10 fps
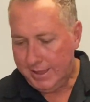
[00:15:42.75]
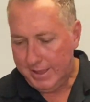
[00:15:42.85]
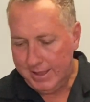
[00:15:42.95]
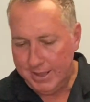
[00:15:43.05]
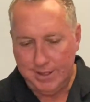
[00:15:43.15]

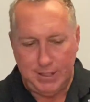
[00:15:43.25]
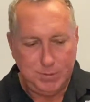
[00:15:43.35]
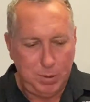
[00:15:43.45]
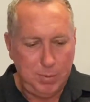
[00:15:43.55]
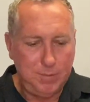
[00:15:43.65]
That's
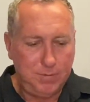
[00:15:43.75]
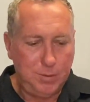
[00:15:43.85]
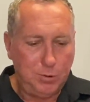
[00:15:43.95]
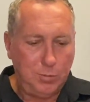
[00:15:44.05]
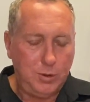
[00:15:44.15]
probably it for the
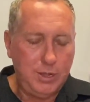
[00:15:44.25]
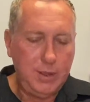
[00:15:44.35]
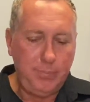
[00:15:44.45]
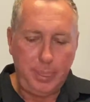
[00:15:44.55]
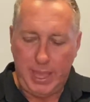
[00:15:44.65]
broadwater.
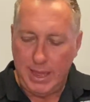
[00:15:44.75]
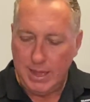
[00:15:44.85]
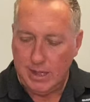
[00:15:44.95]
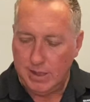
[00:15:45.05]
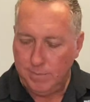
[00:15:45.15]

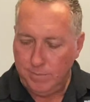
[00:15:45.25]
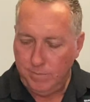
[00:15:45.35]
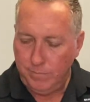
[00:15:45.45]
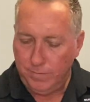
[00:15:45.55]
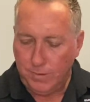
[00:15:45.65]

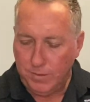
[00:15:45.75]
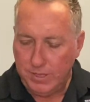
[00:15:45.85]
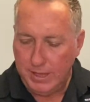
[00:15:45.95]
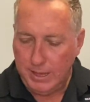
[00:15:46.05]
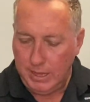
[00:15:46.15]
For
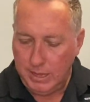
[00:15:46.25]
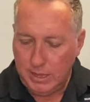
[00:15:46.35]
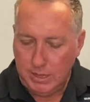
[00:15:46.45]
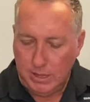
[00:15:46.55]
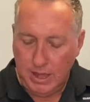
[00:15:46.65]
the
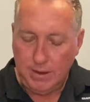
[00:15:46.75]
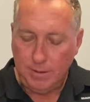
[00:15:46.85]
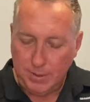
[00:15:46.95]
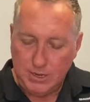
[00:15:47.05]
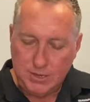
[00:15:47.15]

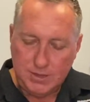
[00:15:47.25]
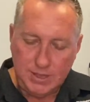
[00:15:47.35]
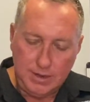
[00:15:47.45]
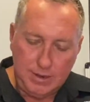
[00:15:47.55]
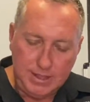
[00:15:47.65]
beaches
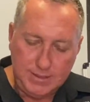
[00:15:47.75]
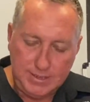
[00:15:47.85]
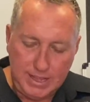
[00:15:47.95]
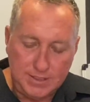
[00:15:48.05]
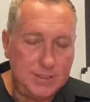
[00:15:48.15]
and down
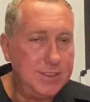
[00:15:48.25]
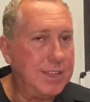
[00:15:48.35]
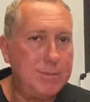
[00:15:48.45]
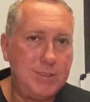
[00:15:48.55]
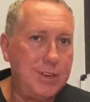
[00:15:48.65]
south,
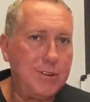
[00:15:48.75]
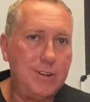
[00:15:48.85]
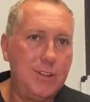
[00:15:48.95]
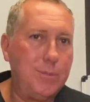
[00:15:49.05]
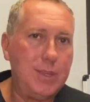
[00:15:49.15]
same
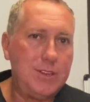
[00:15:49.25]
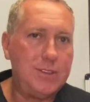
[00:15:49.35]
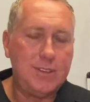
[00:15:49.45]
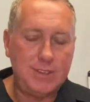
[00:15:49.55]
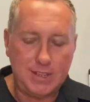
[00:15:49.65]
scenario on the
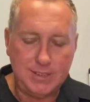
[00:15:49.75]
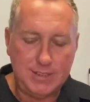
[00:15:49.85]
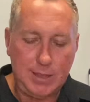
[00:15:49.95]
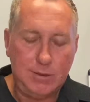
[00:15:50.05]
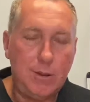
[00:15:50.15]
beaches, exactly the
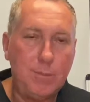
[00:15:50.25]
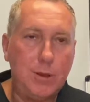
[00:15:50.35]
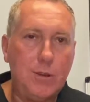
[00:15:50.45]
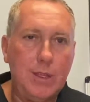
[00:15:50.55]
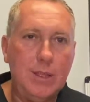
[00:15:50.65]
same. Crumlin
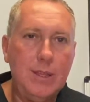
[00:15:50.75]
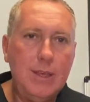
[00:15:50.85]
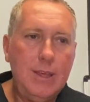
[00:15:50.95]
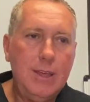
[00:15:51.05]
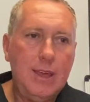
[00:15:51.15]
Creek
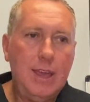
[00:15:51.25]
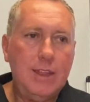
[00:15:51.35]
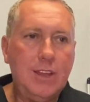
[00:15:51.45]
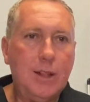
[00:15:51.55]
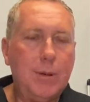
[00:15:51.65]
and
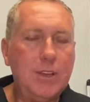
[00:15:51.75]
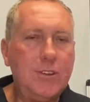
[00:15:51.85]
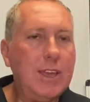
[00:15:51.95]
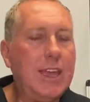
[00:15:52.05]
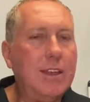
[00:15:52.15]
Tallabudger
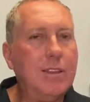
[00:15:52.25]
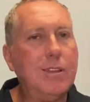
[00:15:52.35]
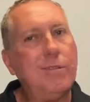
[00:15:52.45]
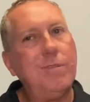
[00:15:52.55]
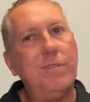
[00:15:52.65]
again,
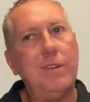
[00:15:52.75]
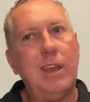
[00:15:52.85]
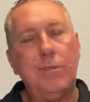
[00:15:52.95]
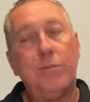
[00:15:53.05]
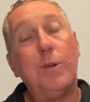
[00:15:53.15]

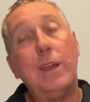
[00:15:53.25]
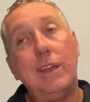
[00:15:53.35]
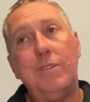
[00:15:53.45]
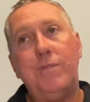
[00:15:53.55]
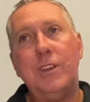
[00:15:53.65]
and
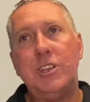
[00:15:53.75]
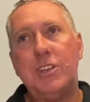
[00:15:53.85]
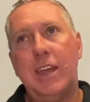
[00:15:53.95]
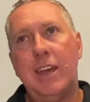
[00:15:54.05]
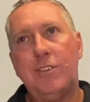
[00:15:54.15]
Tweed, fish
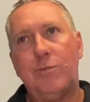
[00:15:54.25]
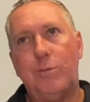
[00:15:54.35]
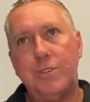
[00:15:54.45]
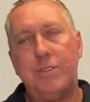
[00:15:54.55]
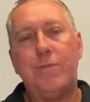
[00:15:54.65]
out
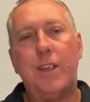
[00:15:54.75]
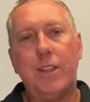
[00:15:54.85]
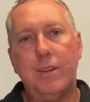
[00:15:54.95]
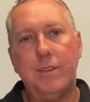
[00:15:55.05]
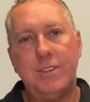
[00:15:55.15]
towards the front of
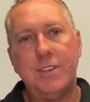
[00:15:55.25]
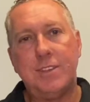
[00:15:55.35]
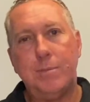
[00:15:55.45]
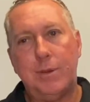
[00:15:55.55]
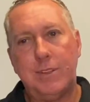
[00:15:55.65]
the
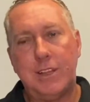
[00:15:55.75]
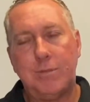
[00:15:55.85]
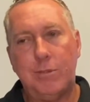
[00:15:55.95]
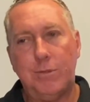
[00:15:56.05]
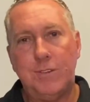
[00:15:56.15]
system because that's
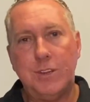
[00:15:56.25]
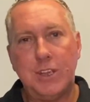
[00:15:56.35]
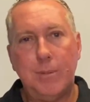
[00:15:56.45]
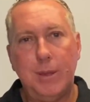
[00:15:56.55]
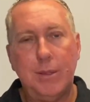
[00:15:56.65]
where all the fish are
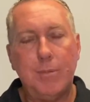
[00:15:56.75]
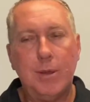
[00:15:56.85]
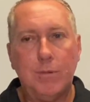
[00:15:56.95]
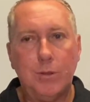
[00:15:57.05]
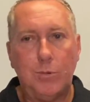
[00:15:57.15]
going to be at the
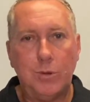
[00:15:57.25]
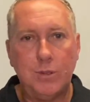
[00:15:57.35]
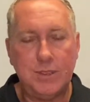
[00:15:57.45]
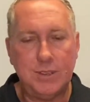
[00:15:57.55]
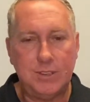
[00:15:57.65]
moment while the
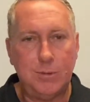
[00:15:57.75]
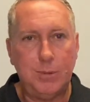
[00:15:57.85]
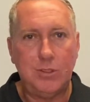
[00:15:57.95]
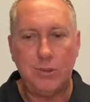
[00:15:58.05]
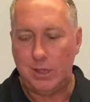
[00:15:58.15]
water's still a
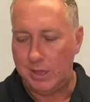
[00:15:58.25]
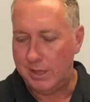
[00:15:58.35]
bit dirty.